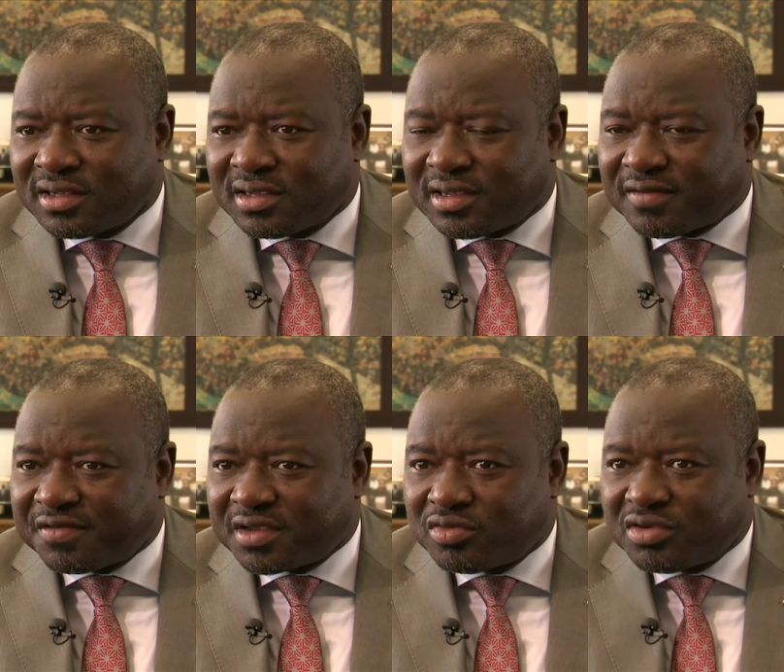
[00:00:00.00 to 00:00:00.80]
Uh, I
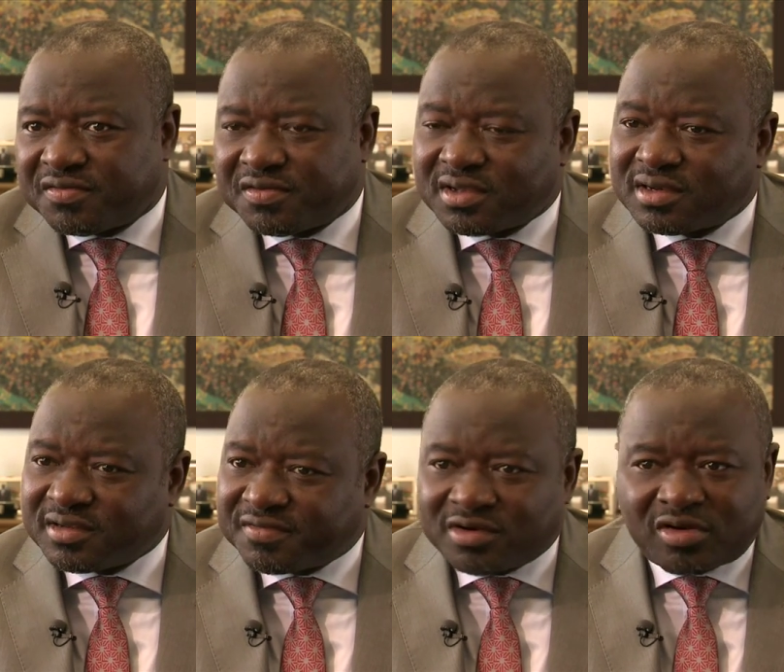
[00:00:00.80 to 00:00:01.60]
think we've uh,
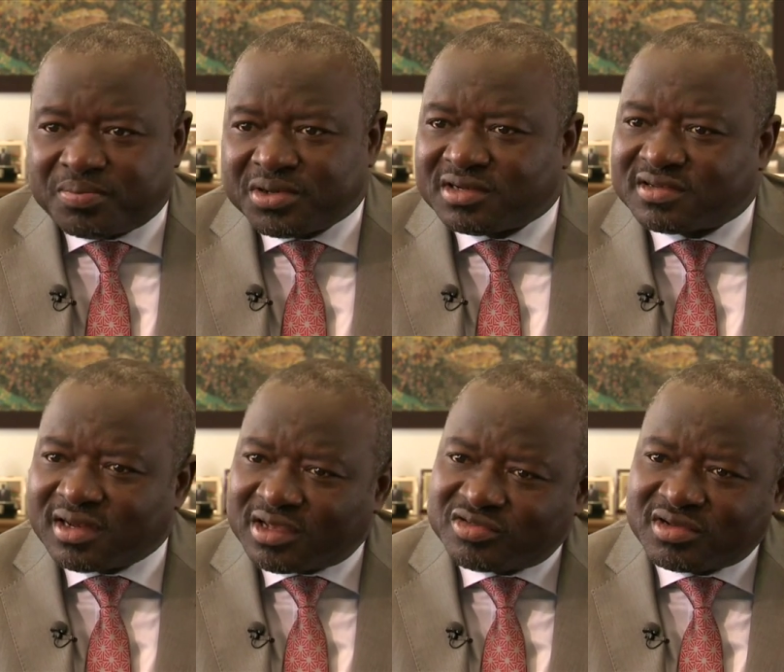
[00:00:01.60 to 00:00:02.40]
developed an
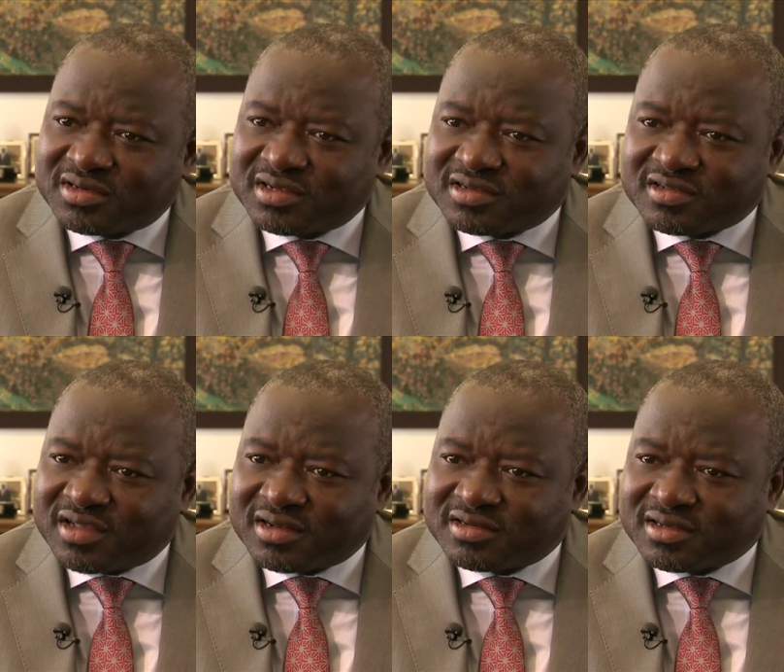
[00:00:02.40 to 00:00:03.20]
international data
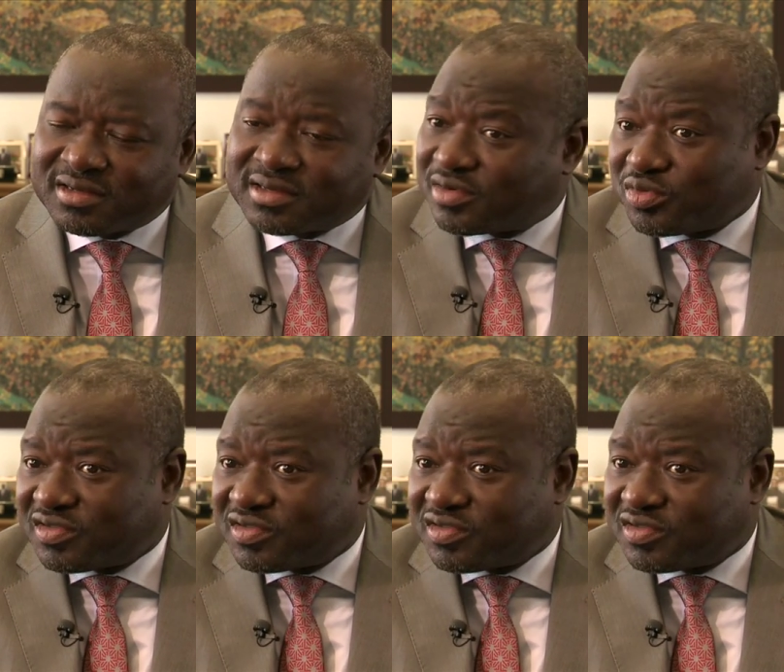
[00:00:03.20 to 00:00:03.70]
center that